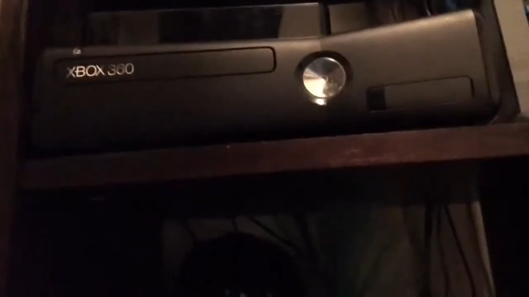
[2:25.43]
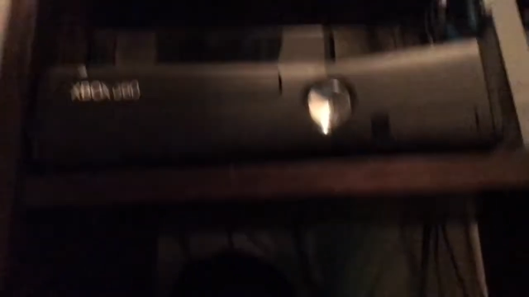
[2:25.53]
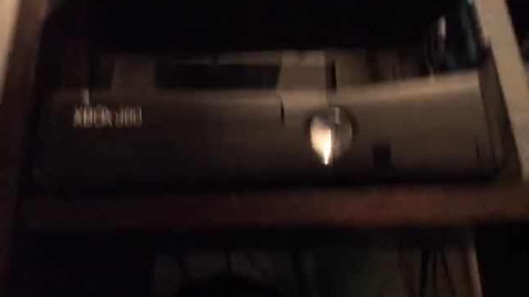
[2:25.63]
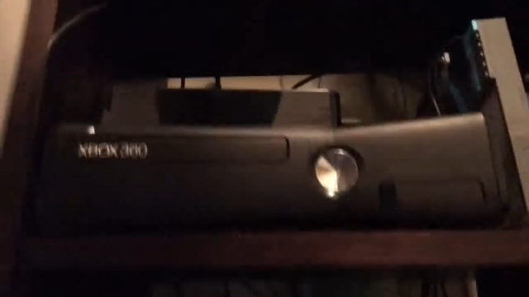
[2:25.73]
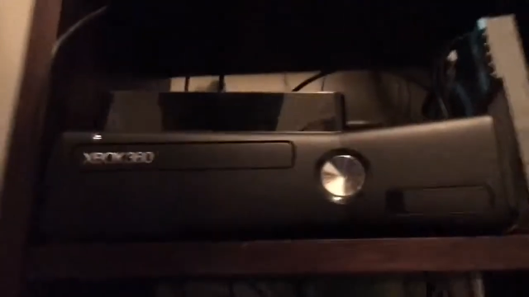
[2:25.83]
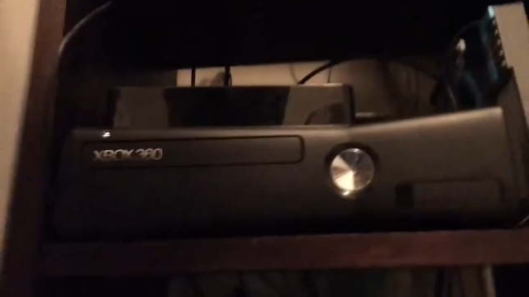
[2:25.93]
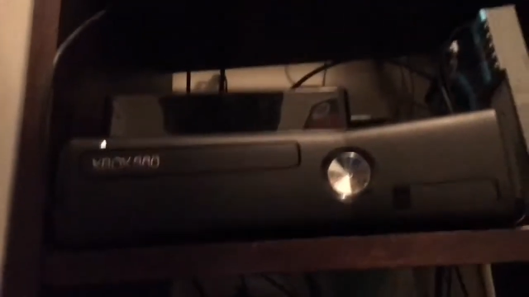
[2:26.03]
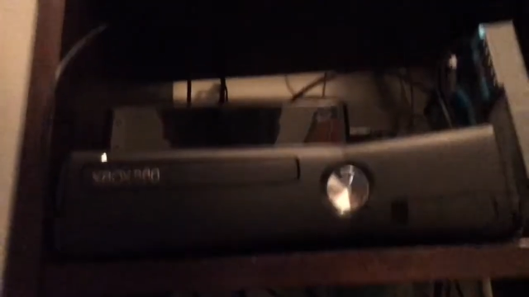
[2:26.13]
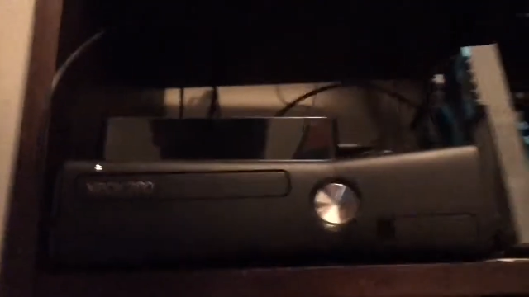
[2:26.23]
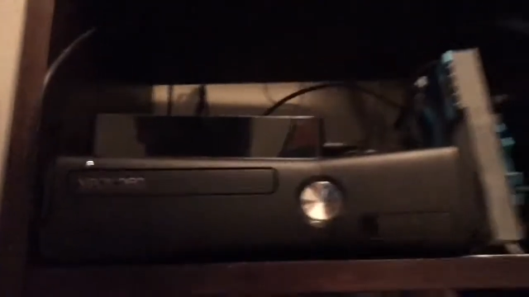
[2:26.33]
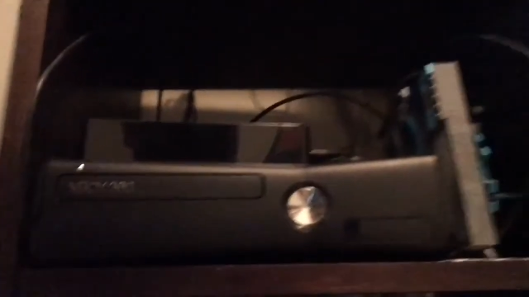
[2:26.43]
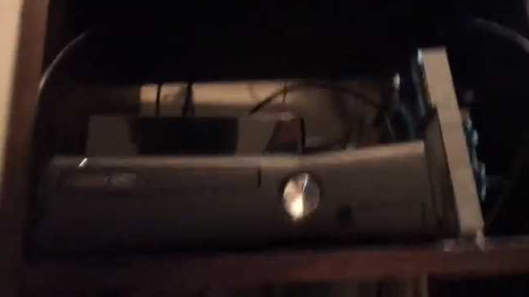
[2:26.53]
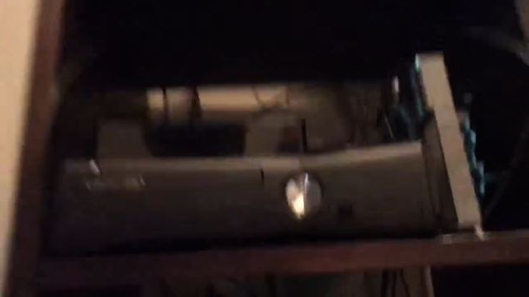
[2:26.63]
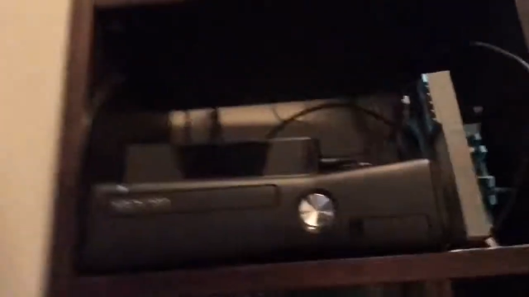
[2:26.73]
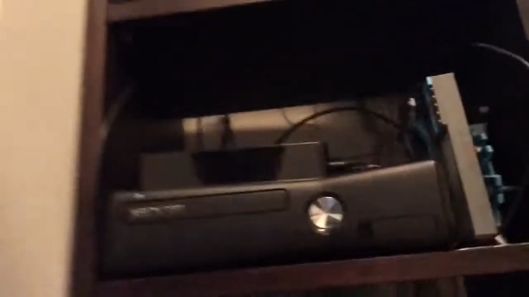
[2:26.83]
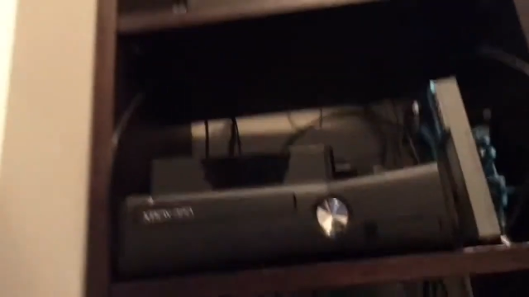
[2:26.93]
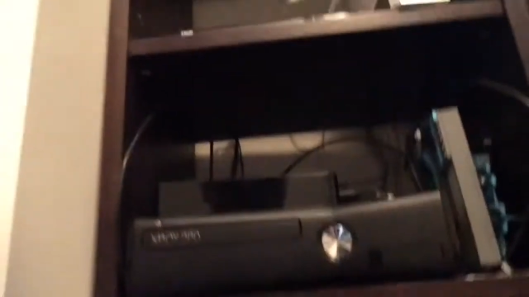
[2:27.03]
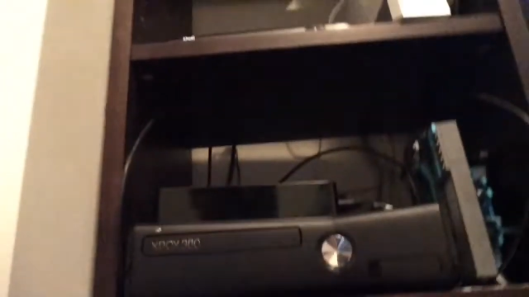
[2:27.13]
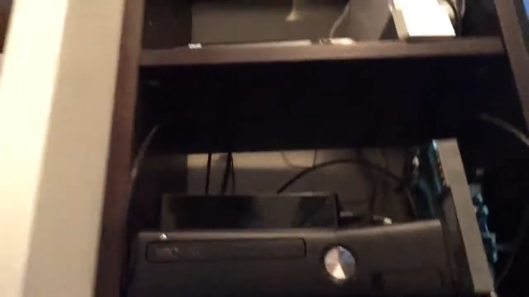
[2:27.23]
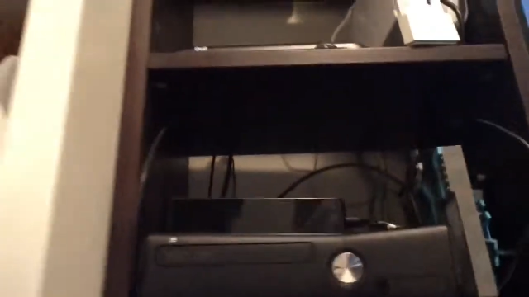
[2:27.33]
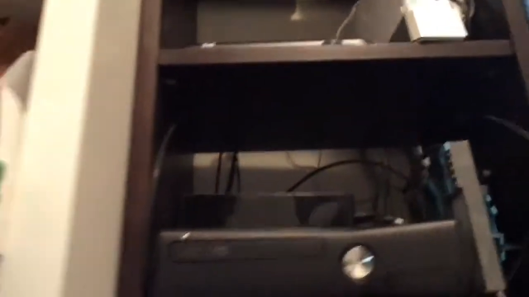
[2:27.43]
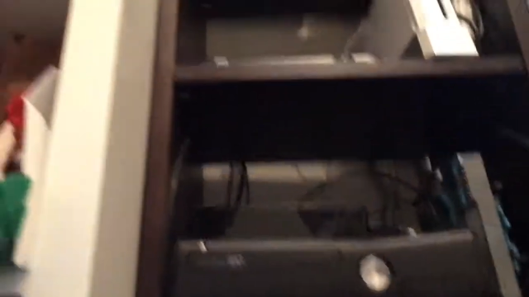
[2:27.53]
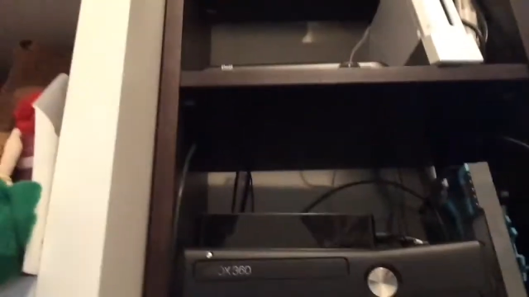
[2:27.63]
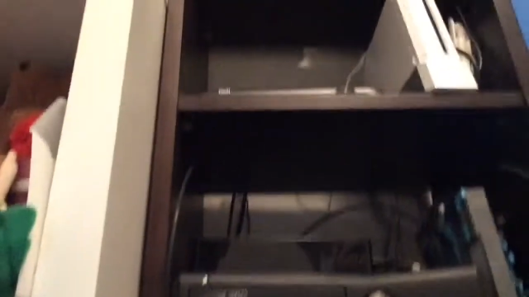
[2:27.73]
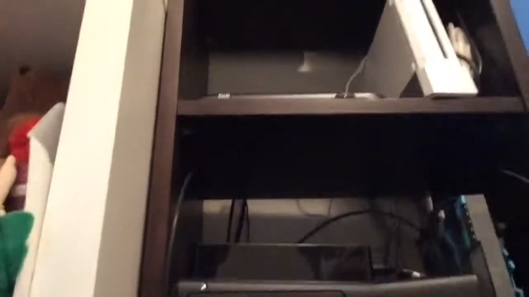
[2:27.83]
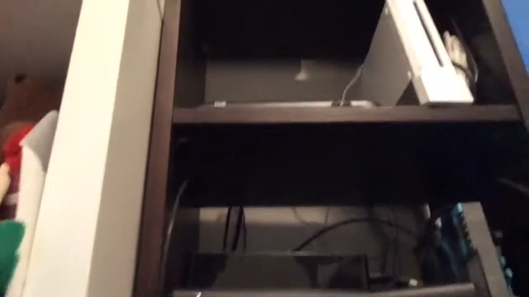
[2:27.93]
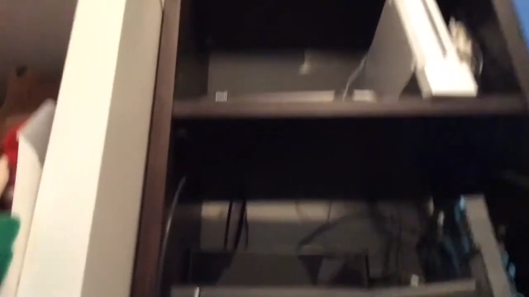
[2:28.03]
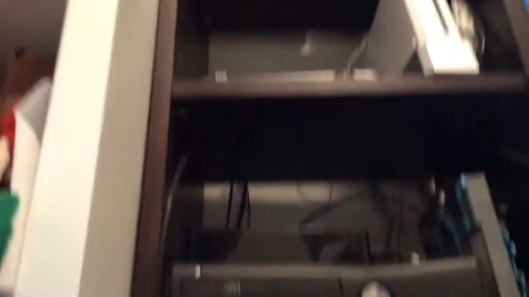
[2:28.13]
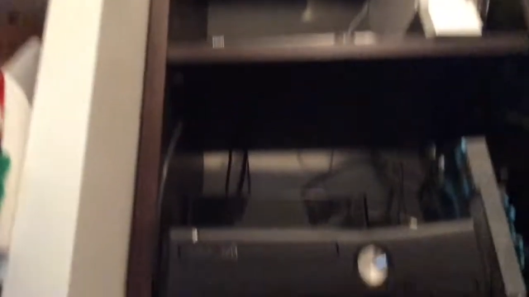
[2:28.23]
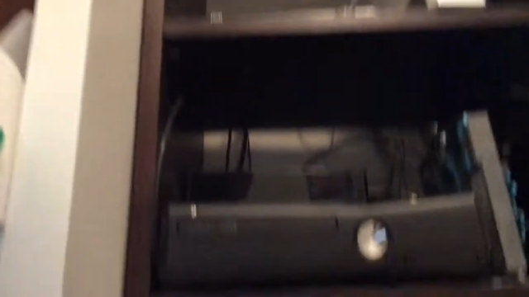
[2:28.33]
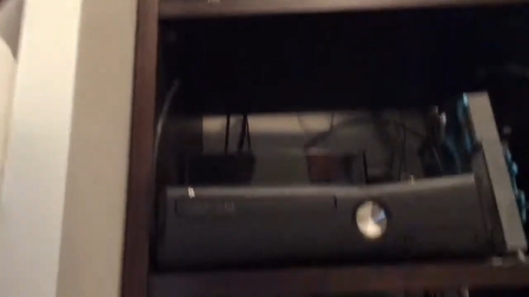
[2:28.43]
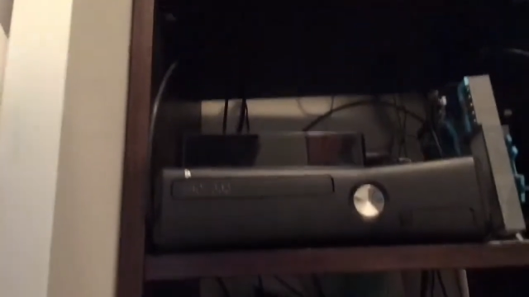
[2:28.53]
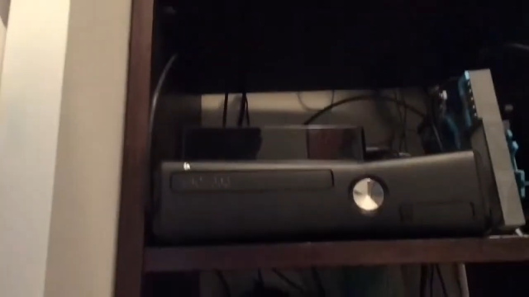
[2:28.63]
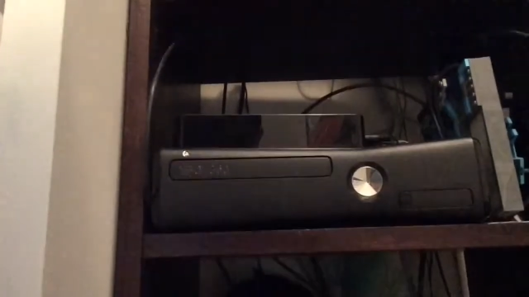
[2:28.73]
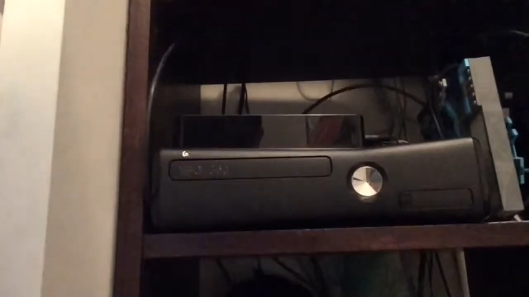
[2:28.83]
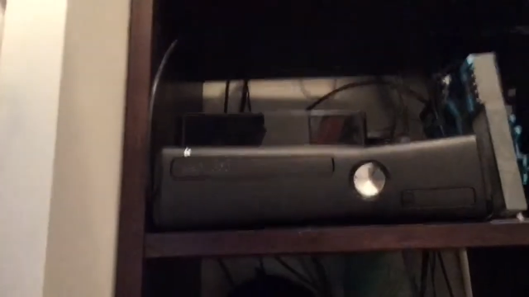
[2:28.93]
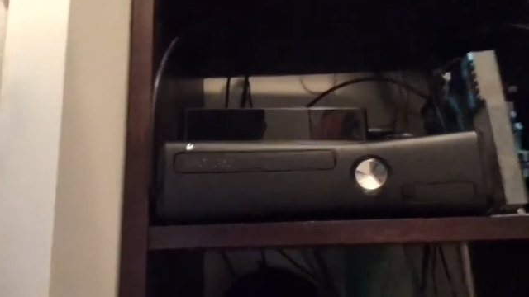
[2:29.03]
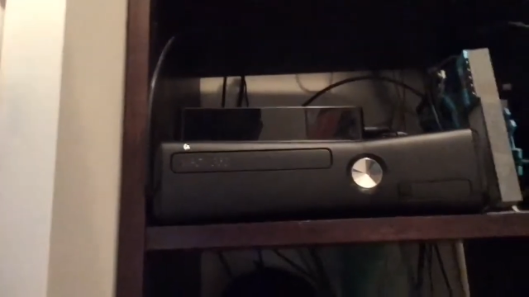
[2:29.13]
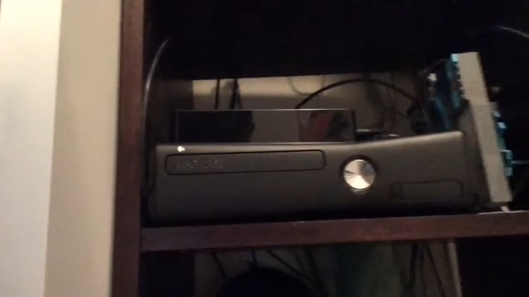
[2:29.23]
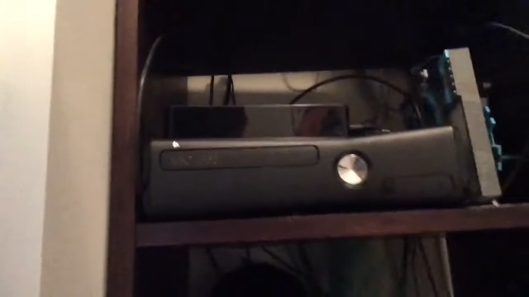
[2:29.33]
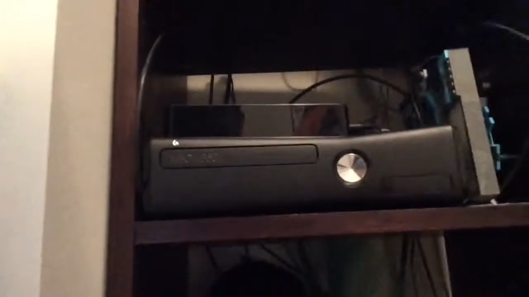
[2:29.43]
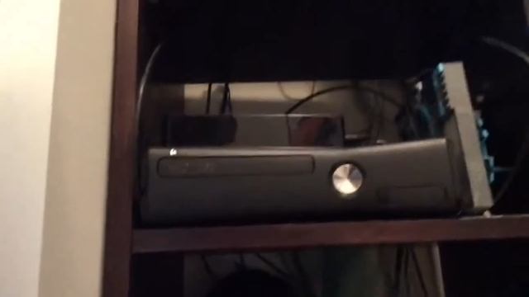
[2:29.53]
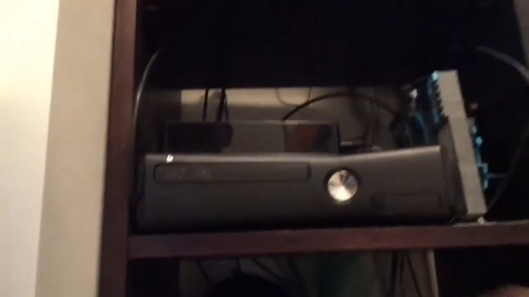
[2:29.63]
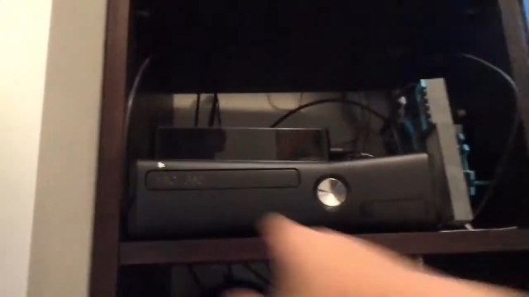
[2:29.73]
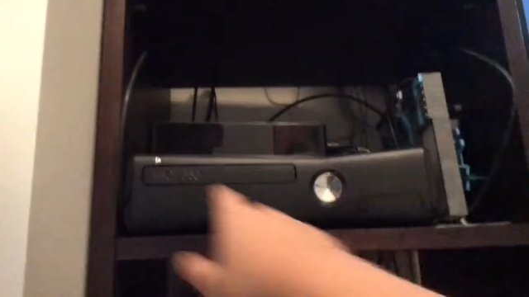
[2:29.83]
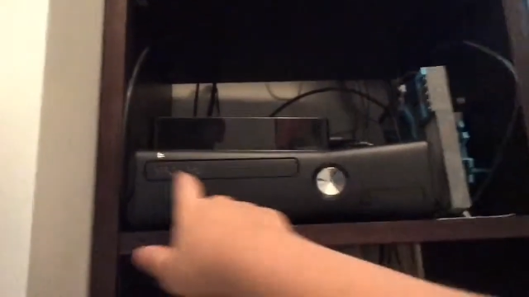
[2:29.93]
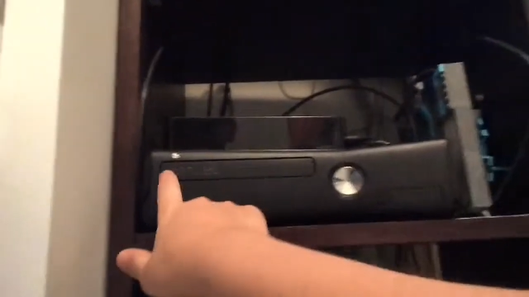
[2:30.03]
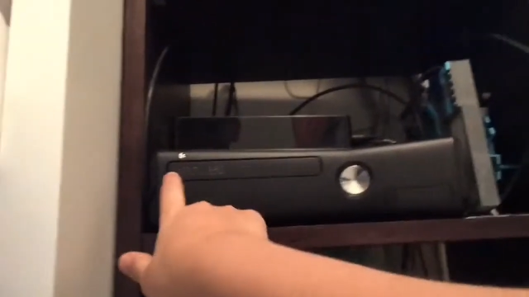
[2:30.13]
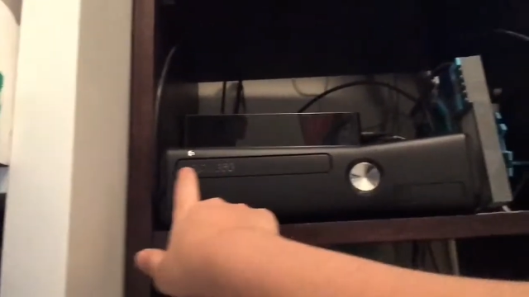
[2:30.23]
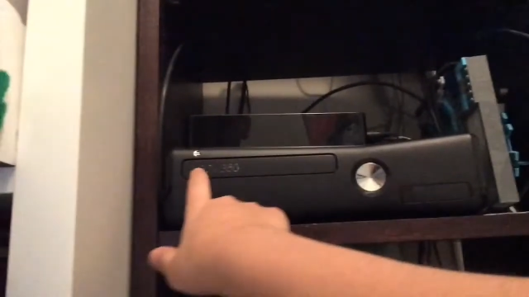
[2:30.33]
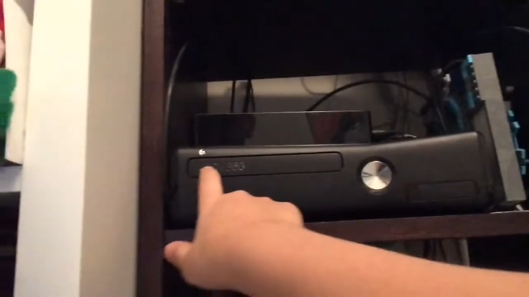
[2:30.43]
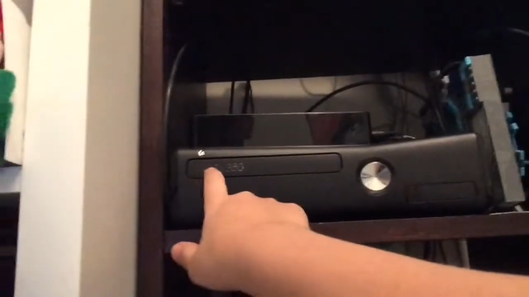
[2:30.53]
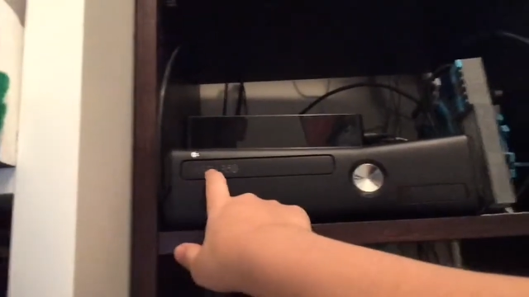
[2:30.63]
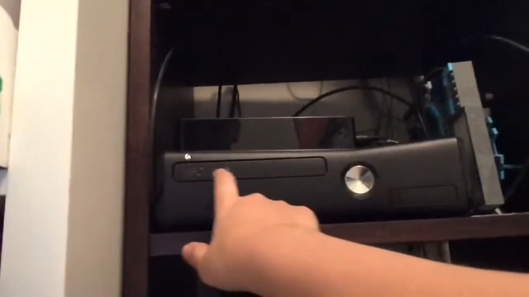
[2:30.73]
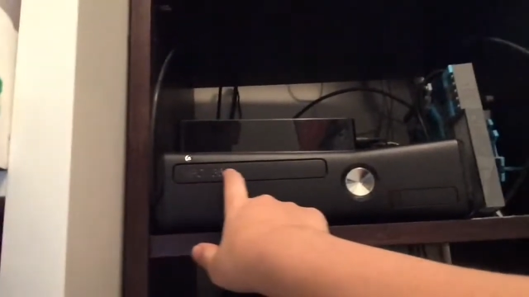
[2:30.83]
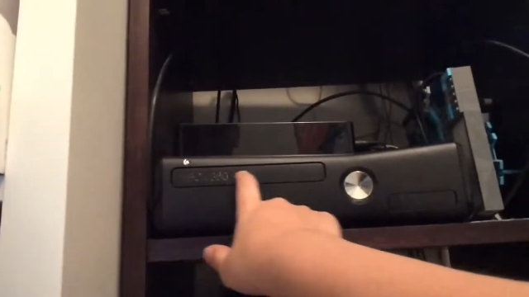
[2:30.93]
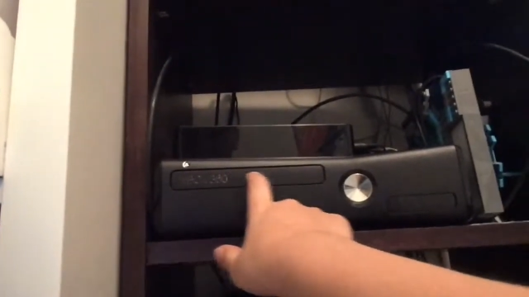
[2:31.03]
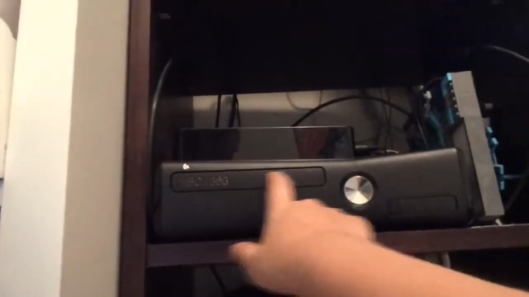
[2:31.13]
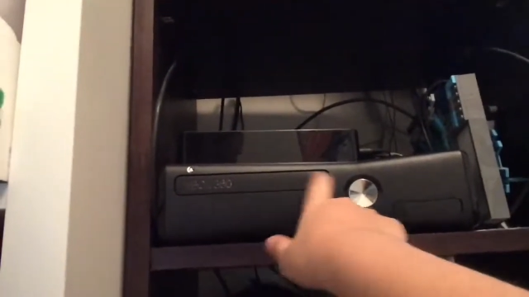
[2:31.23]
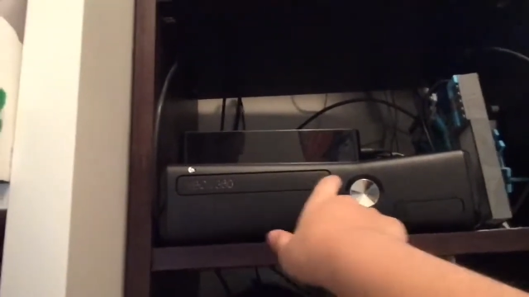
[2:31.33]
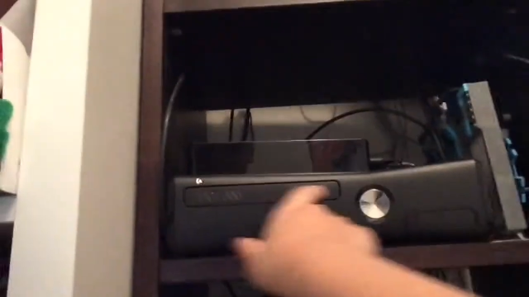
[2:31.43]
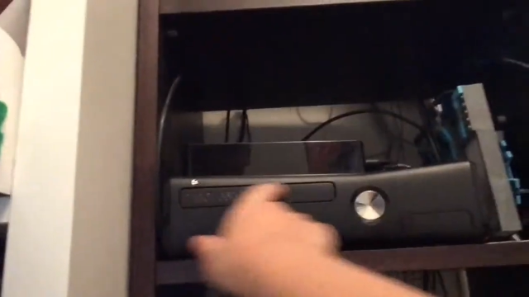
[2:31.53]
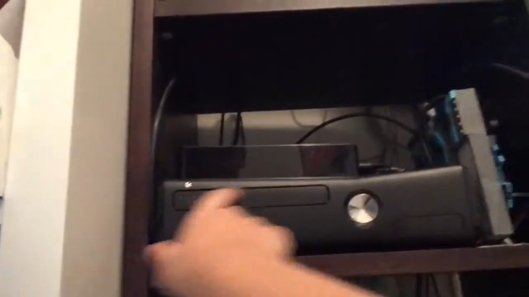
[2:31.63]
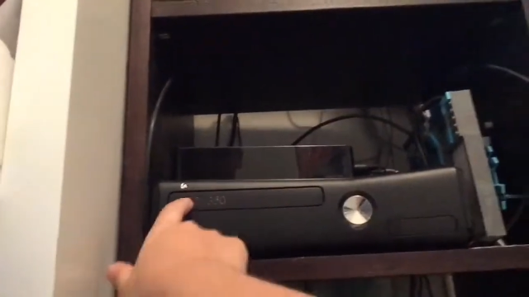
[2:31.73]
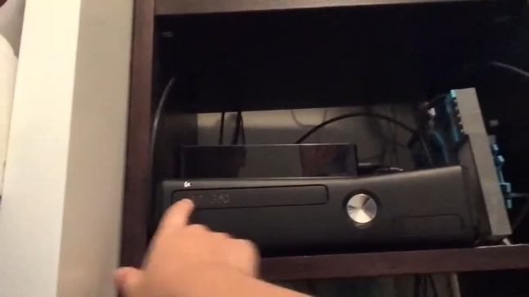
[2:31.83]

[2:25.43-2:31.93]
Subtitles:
Nobody's mouth can be seen.